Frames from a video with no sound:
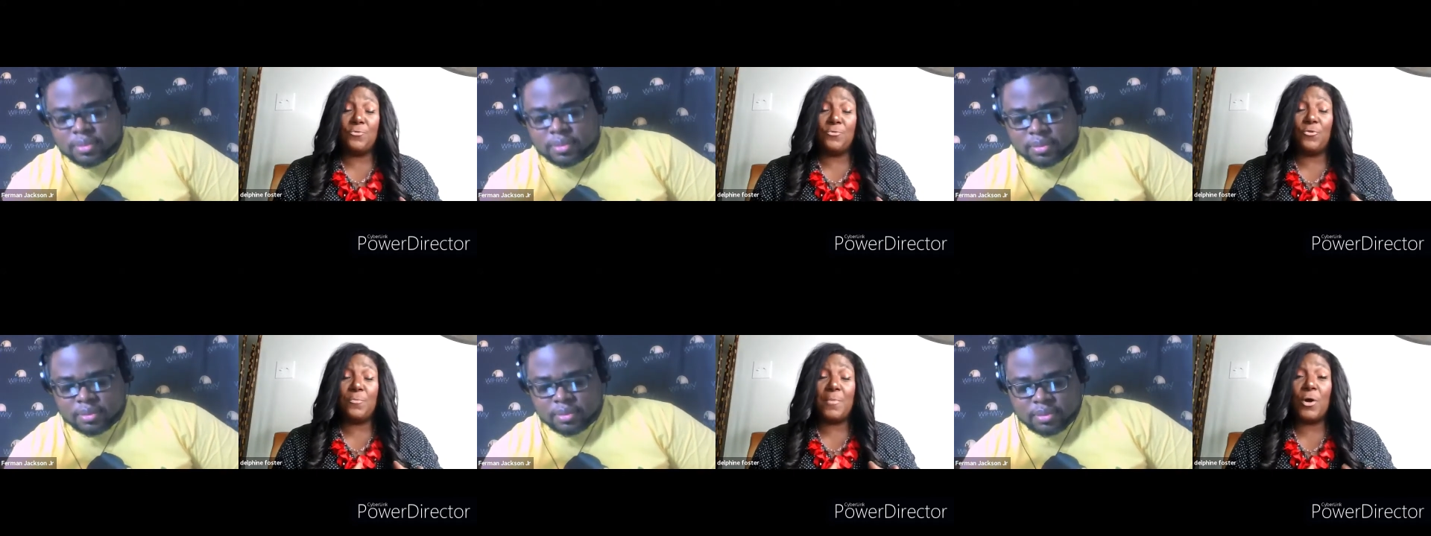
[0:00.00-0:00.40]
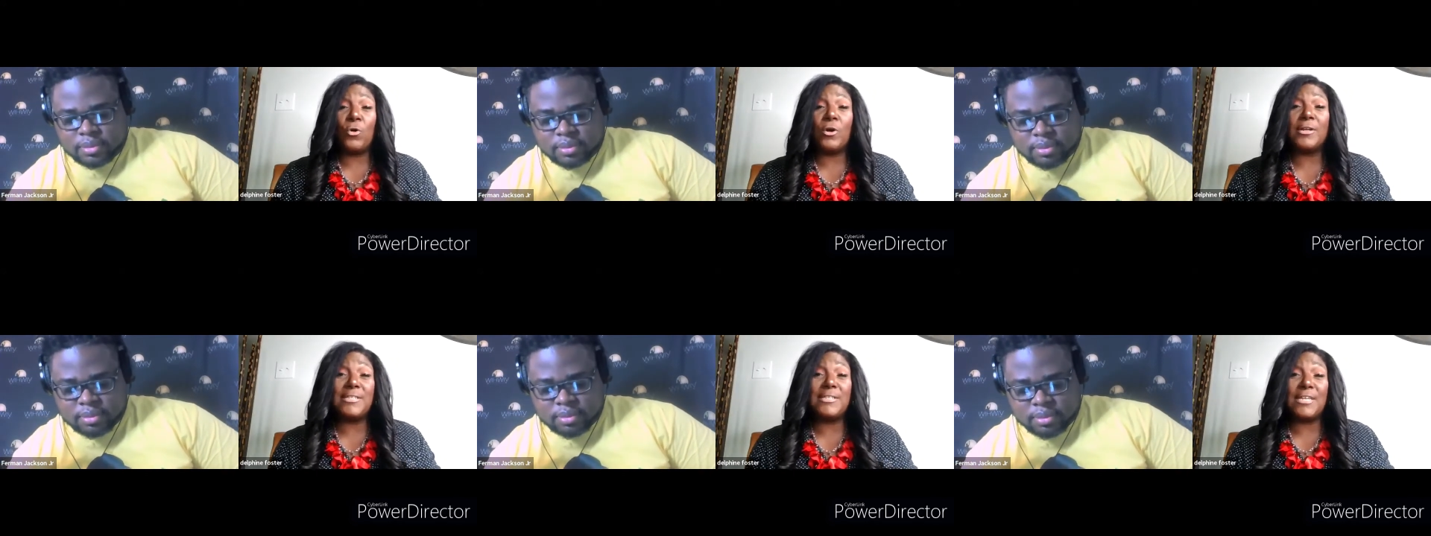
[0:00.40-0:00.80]
Speaker 1: for my
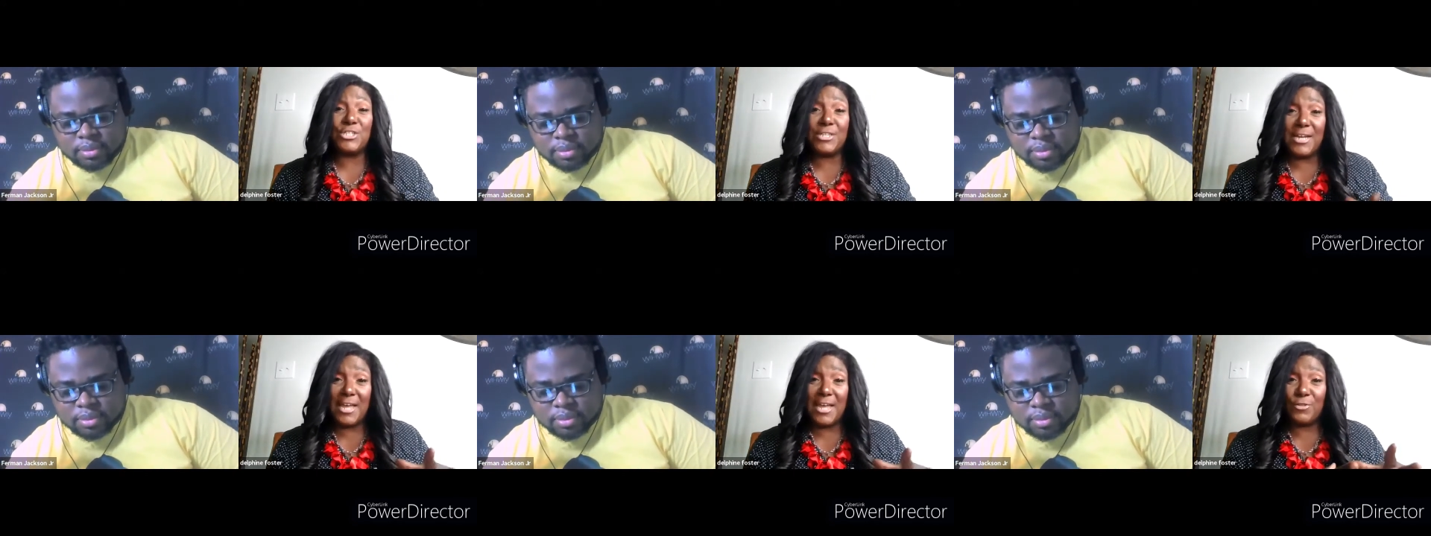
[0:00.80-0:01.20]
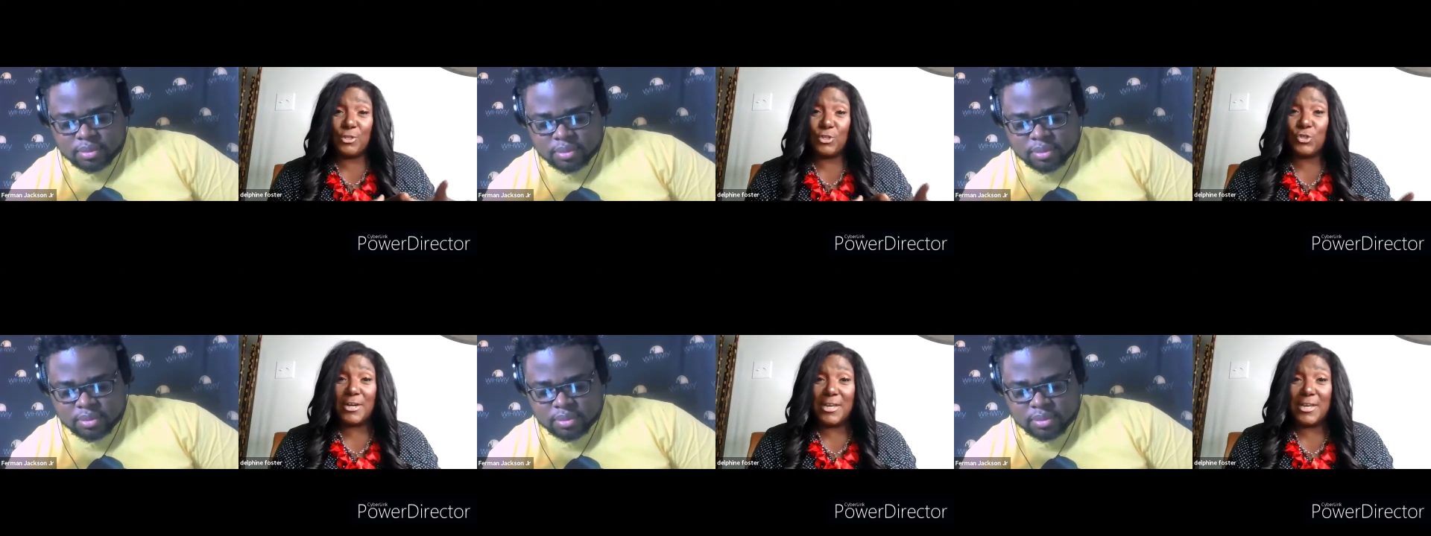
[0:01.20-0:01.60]
organization, I have the
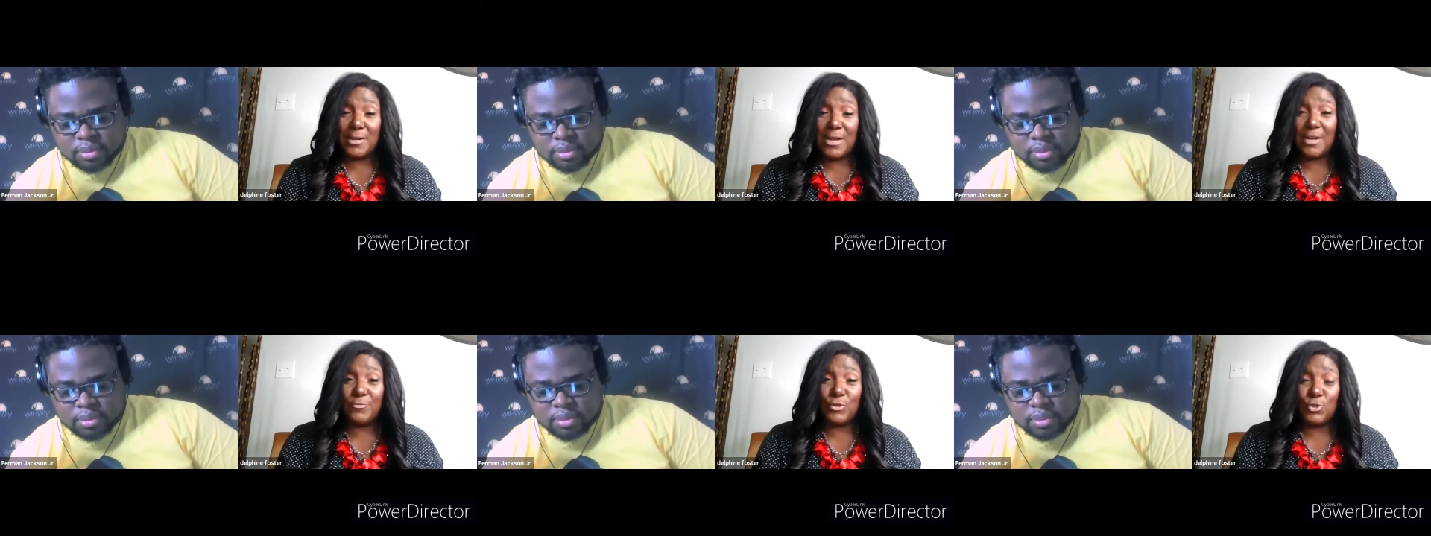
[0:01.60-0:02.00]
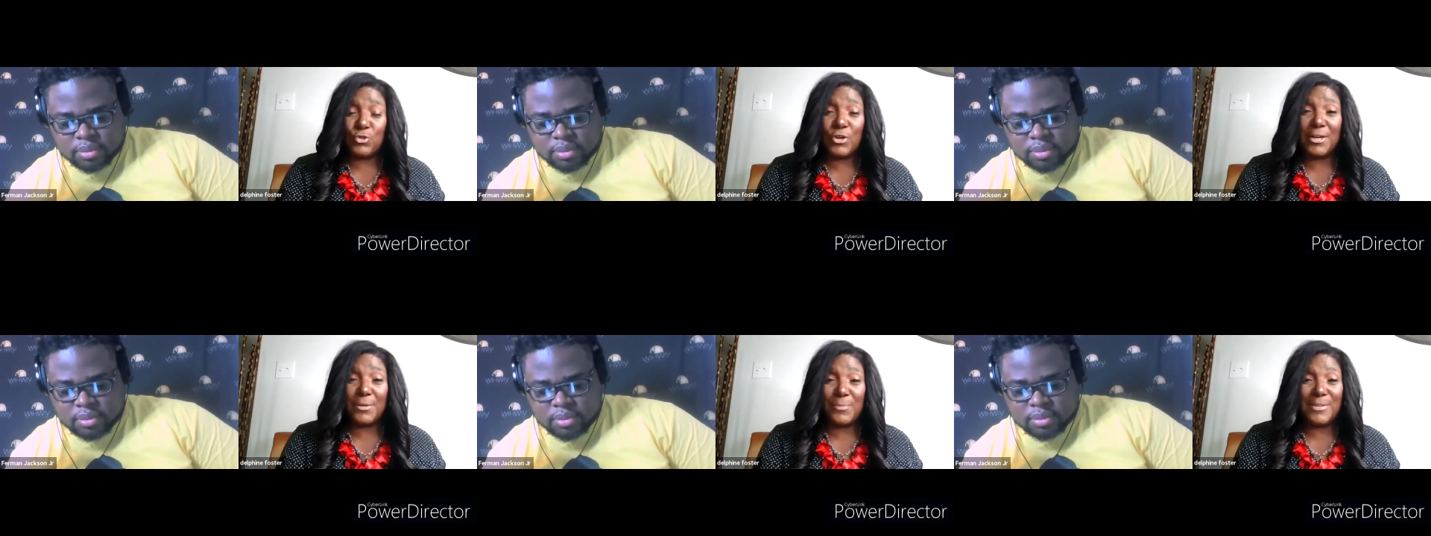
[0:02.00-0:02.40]
trucking, I have two
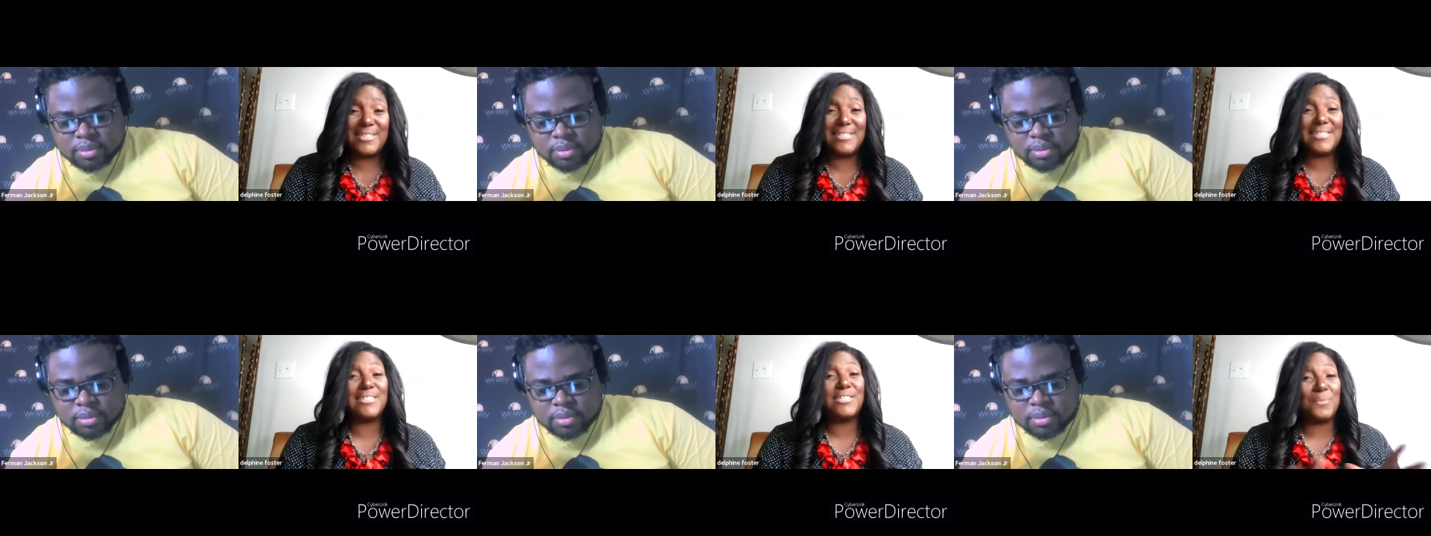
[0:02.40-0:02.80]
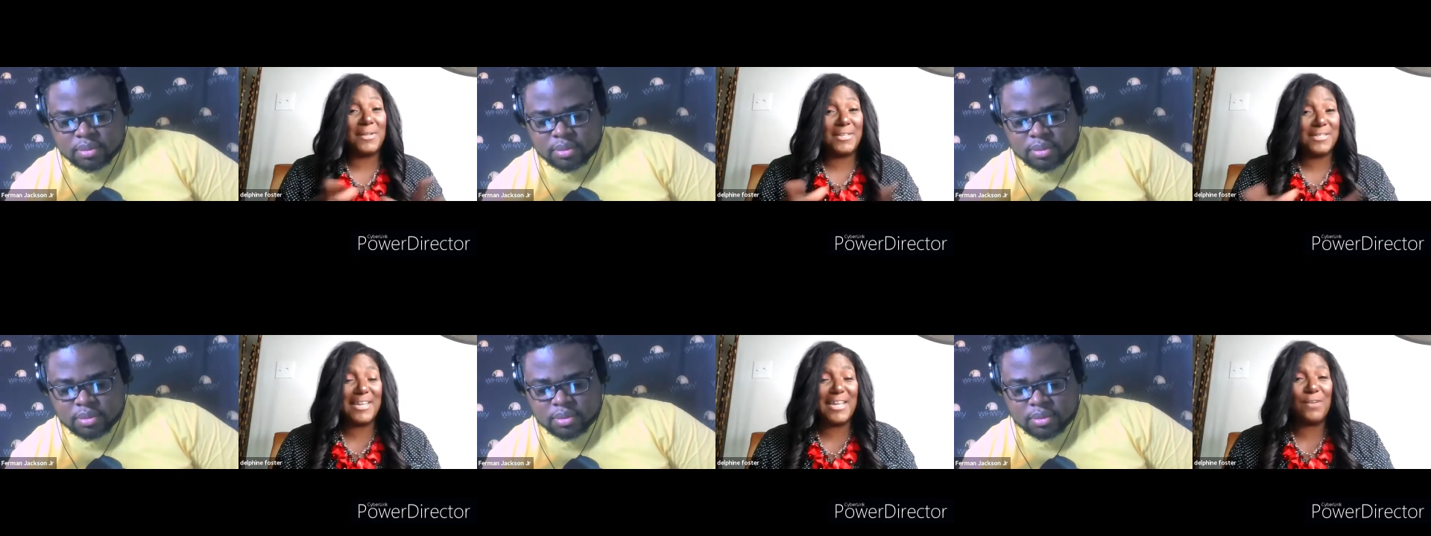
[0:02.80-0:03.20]
trucking businesses,
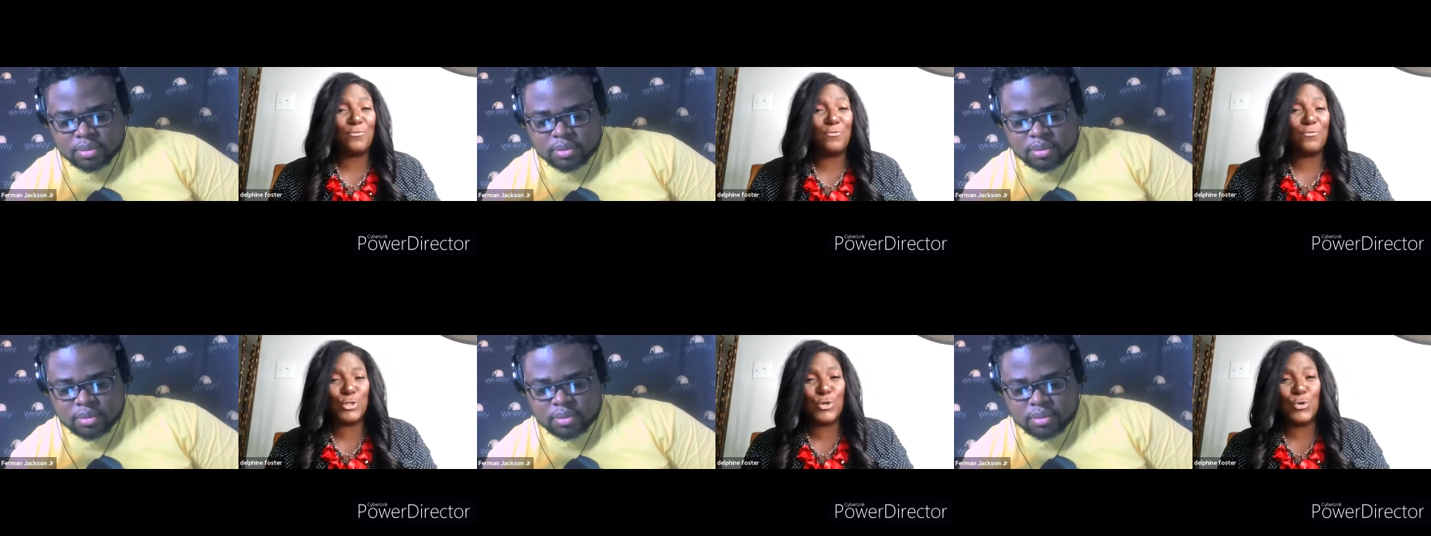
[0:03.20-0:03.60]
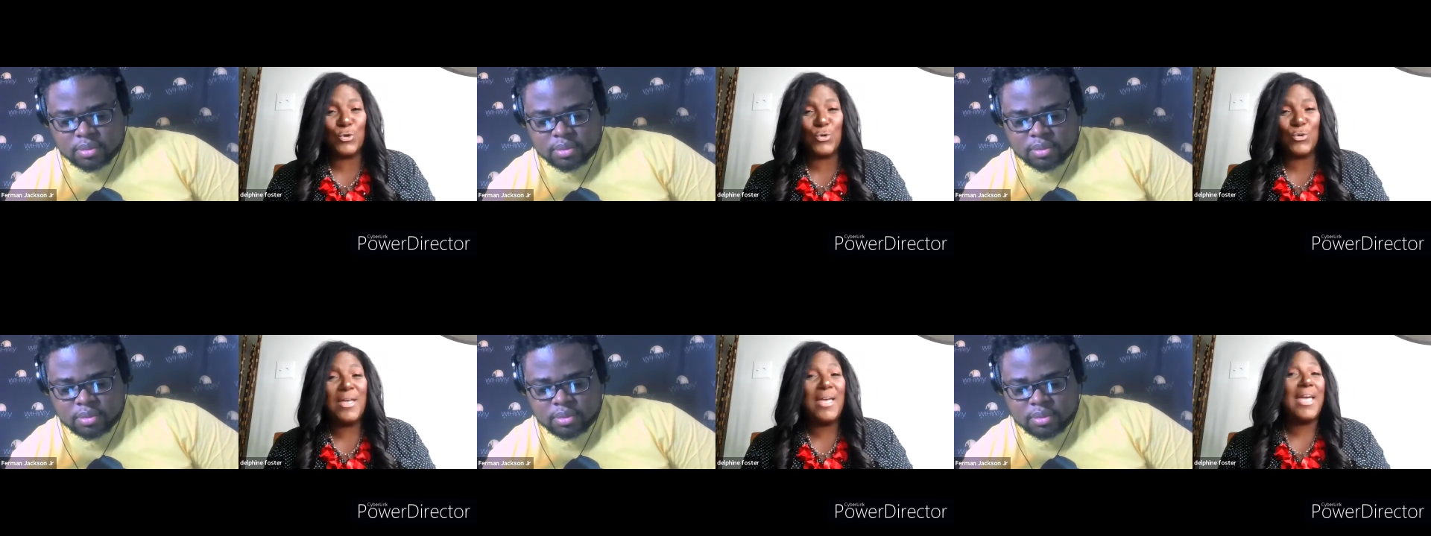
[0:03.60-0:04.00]
plus I have the school.